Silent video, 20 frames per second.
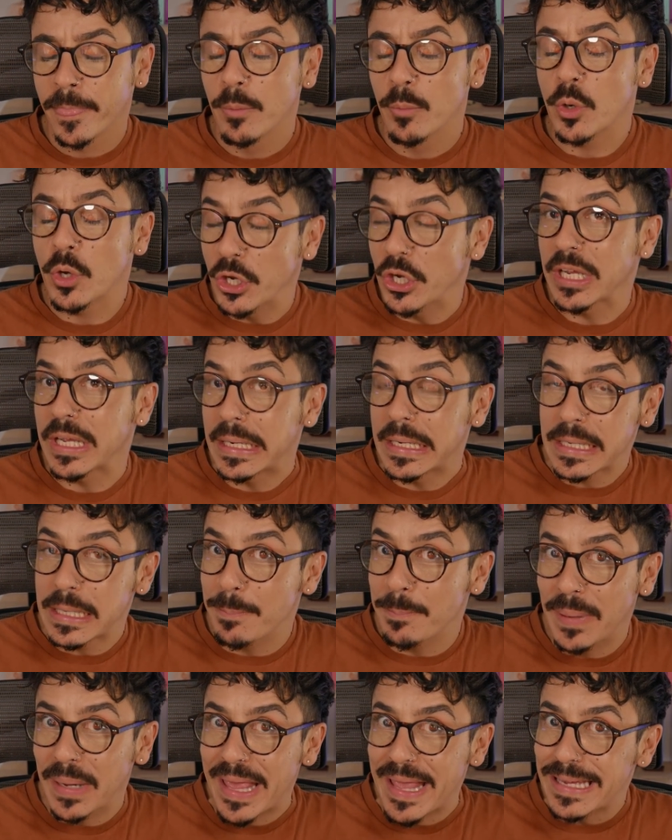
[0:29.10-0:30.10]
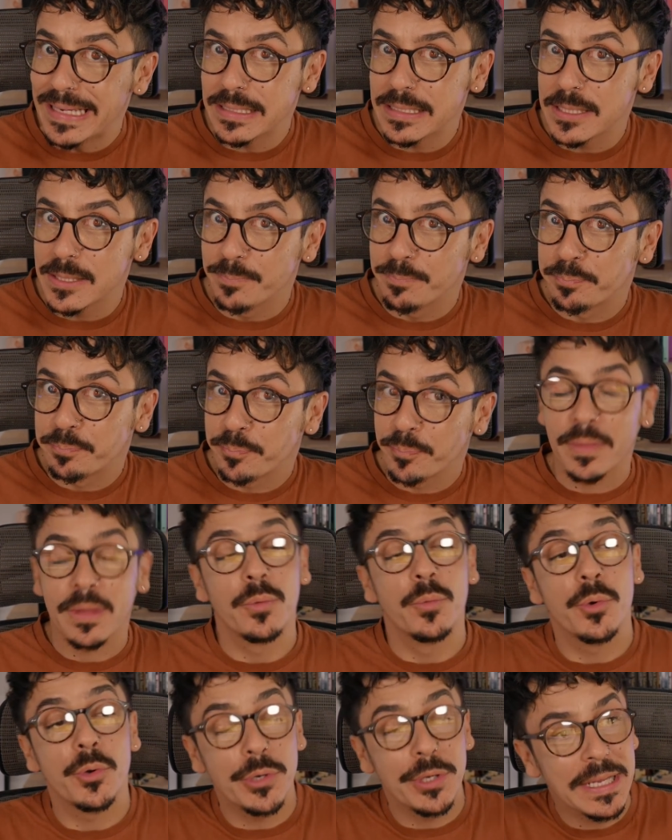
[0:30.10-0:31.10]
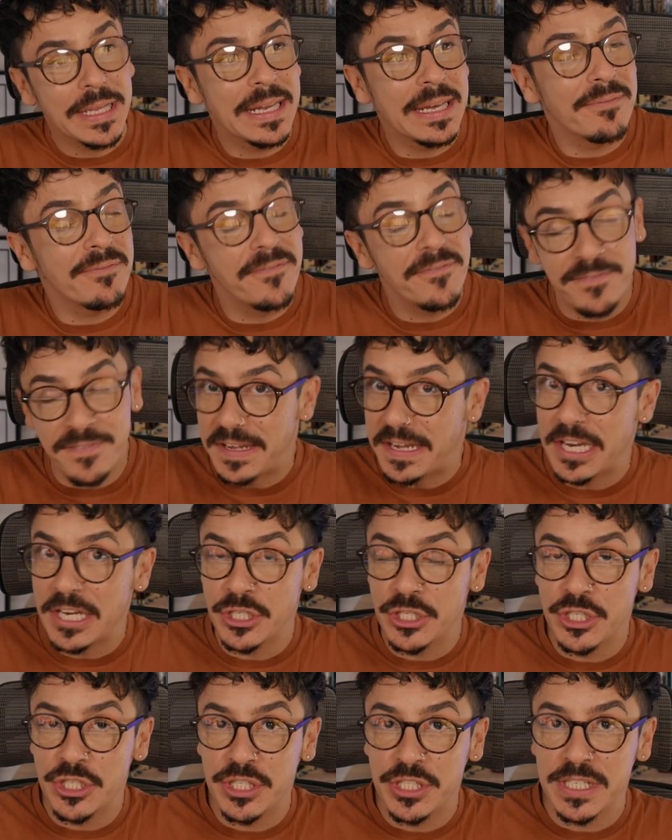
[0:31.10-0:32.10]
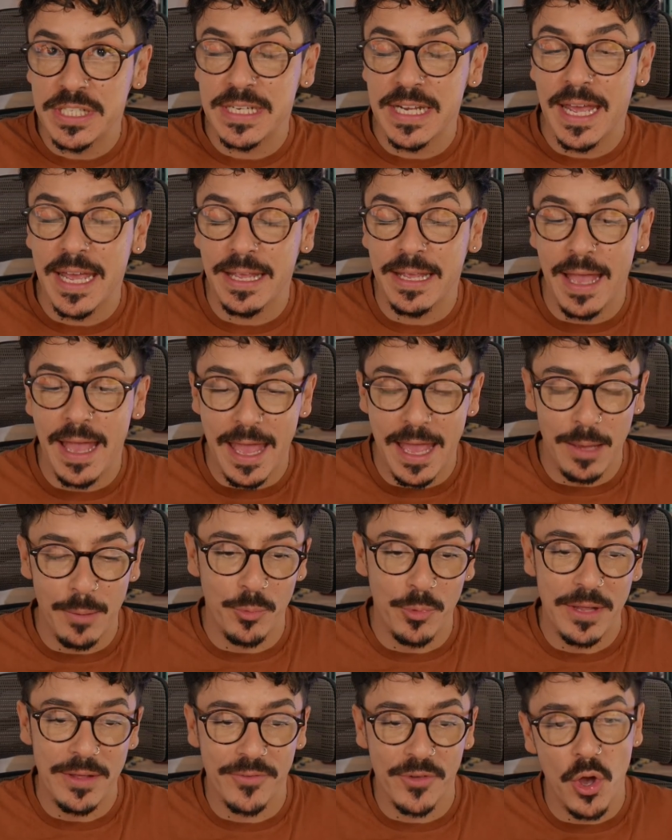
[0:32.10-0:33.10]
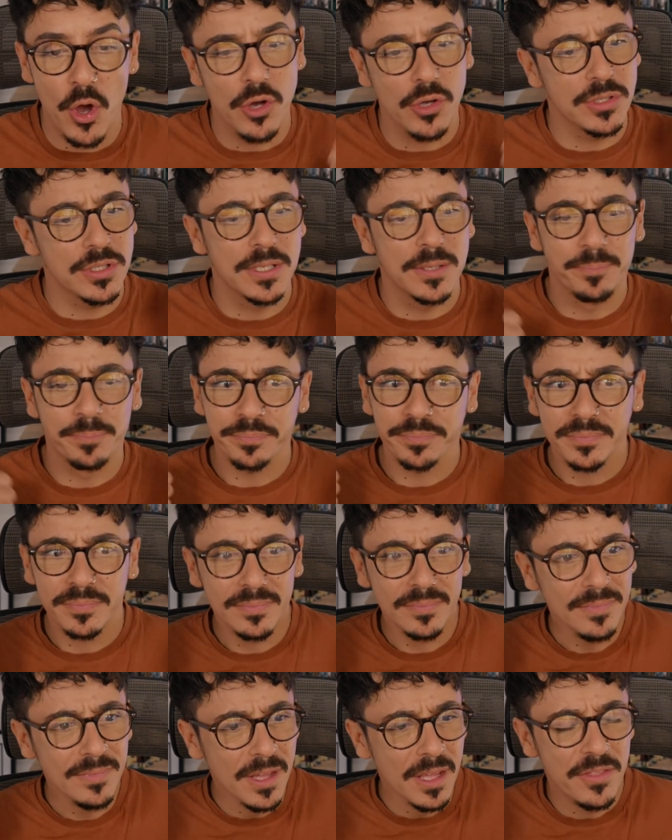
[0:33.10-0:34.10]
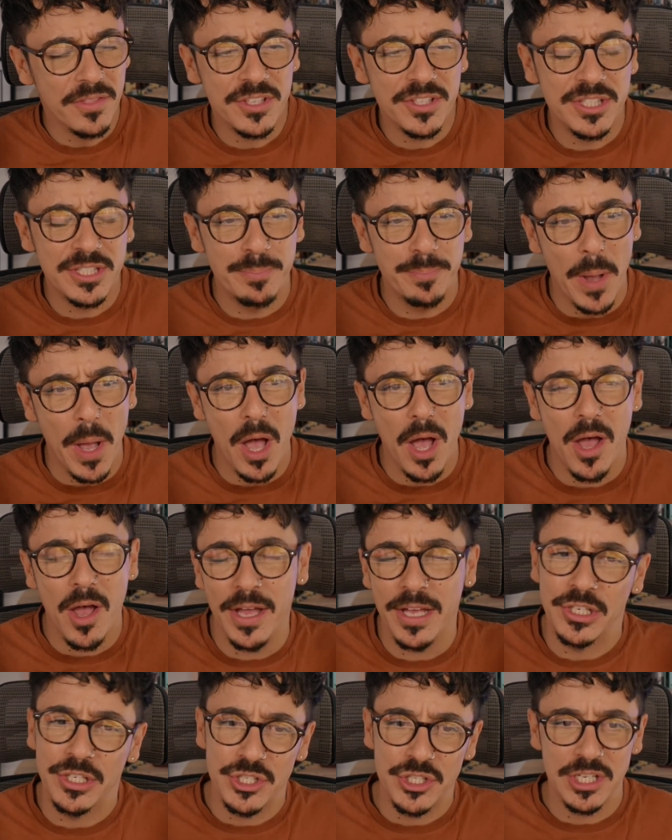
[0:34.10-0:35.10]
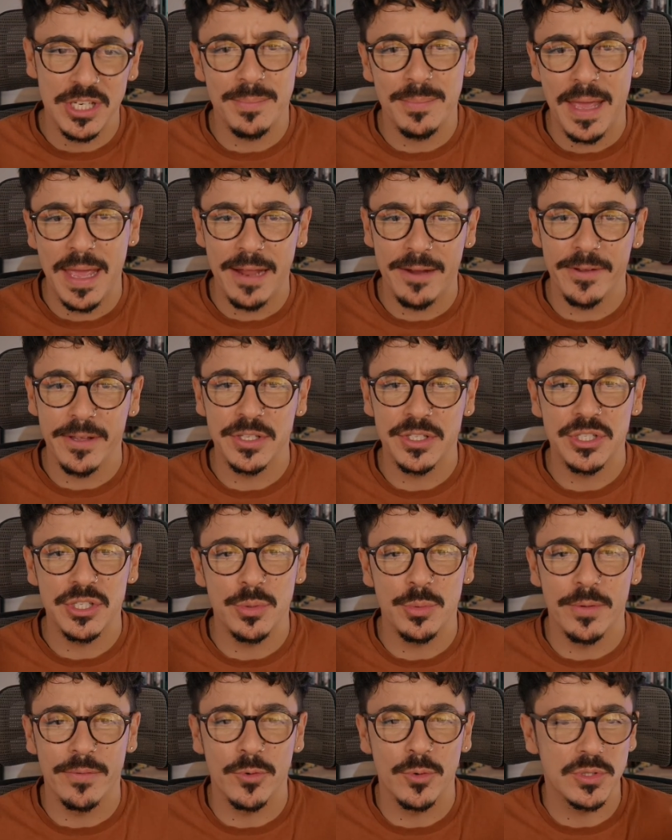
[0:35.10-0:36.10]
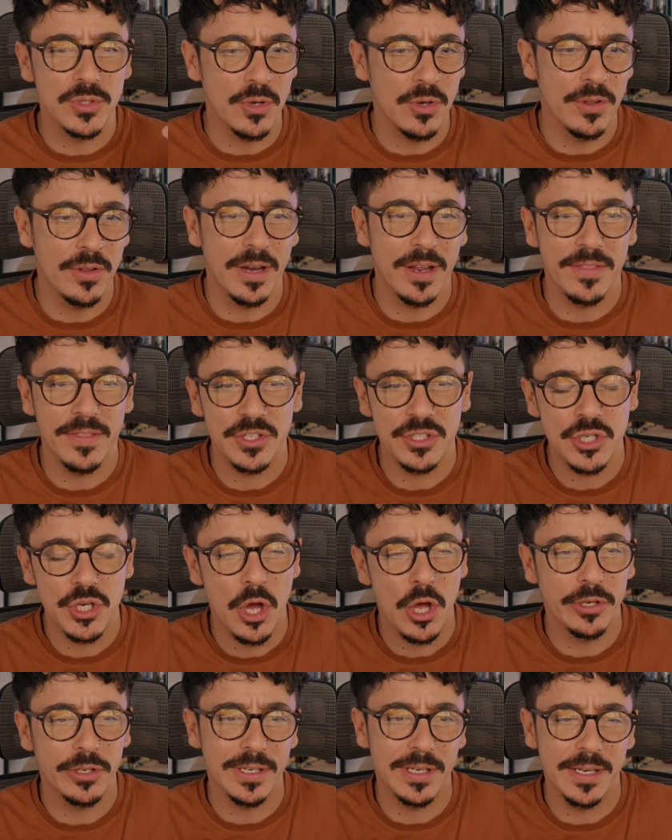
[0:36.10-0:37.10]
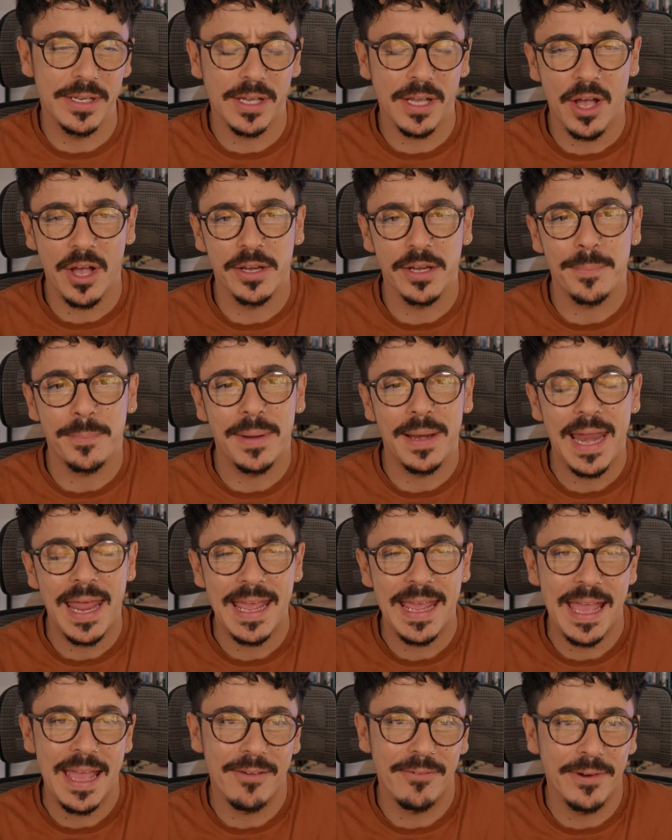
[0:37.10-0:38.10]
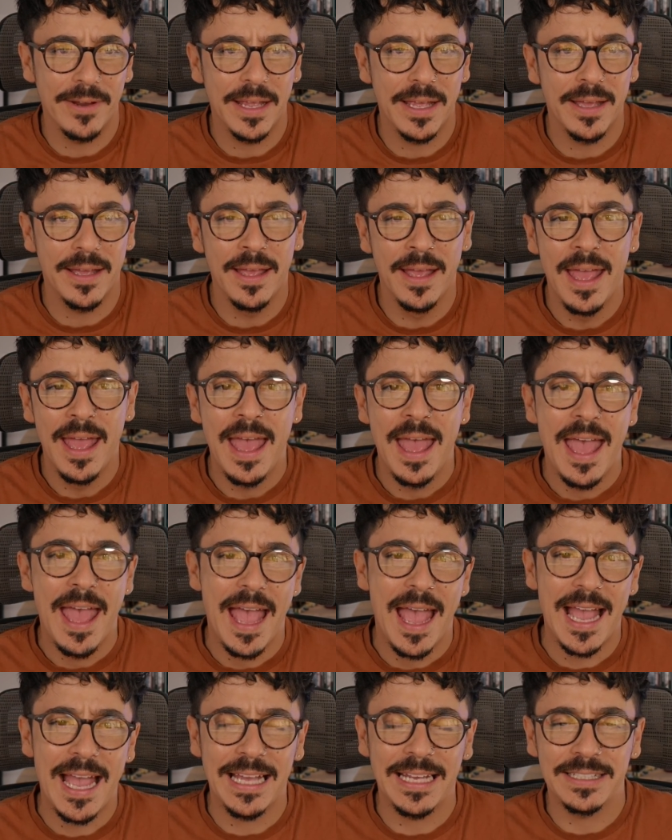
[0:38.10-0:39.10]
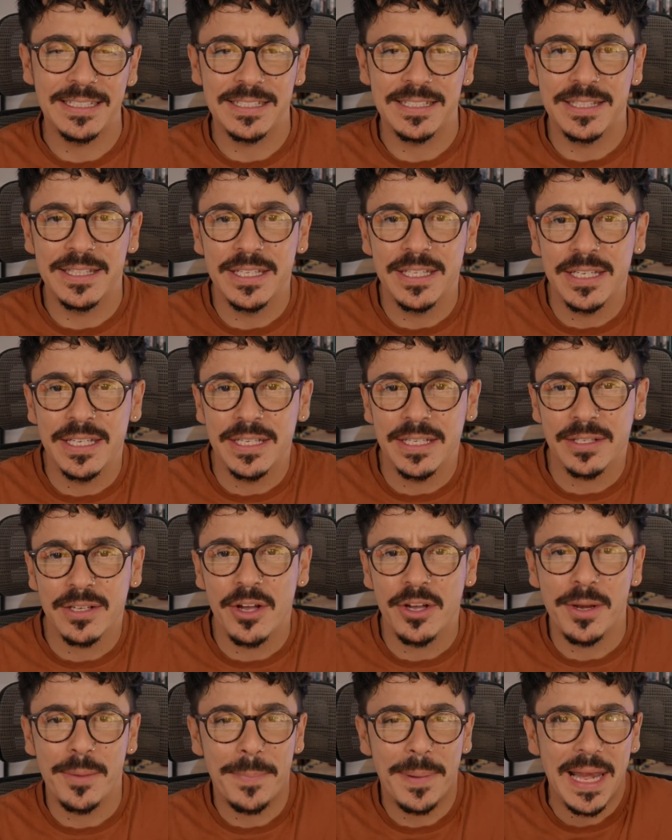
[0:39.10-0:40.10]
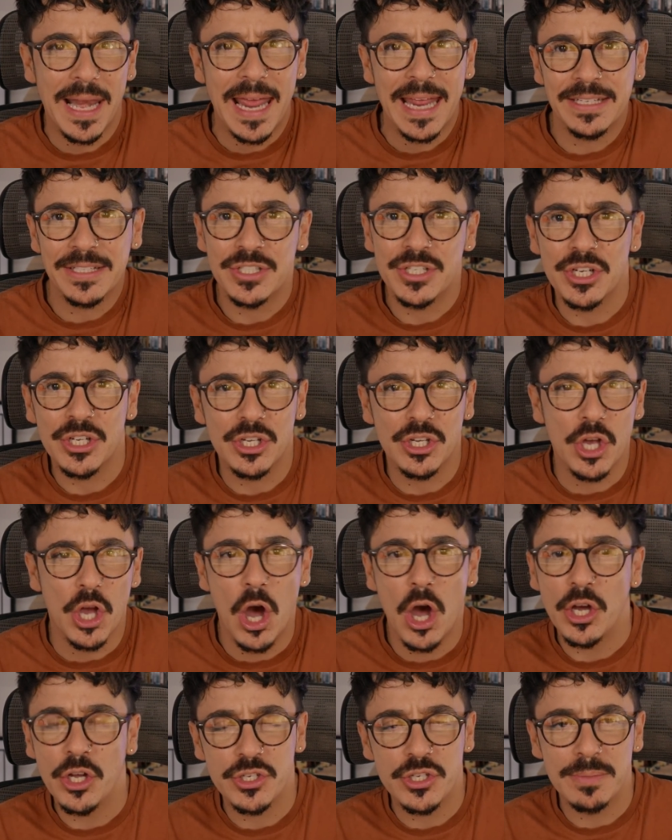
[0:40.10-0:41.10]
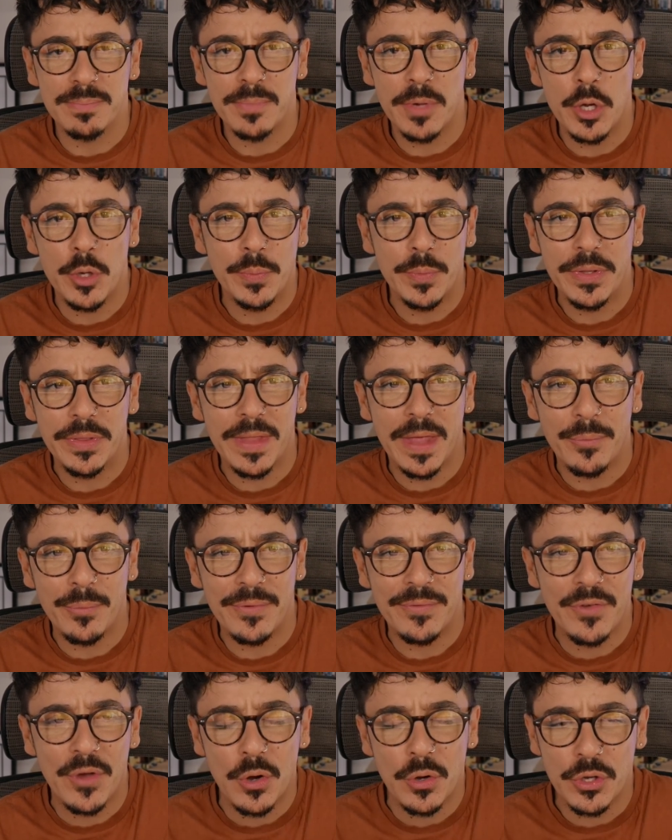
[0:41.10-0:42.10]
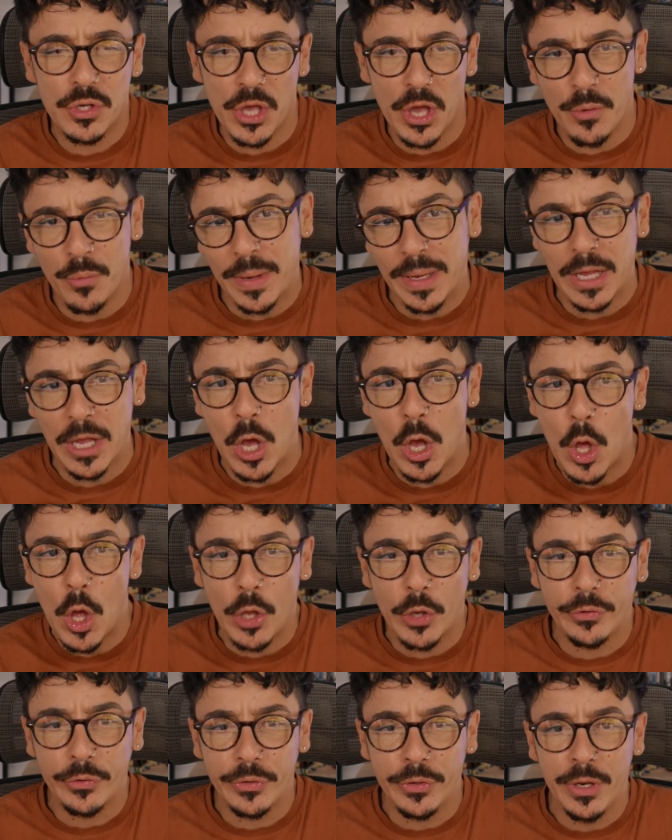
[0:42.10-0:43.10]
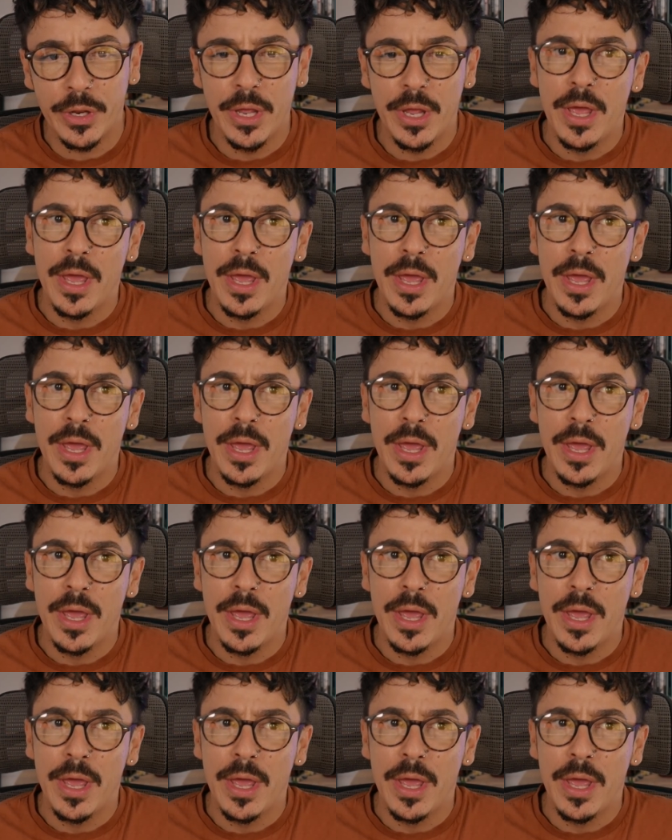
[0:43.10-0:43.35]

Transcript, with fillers: We're going to get it complete. We're going to get it finished today. And we have got the spa and gym area to do. We've also got like the toddler kind of play area and the kind of planter garden moment that we've got going on.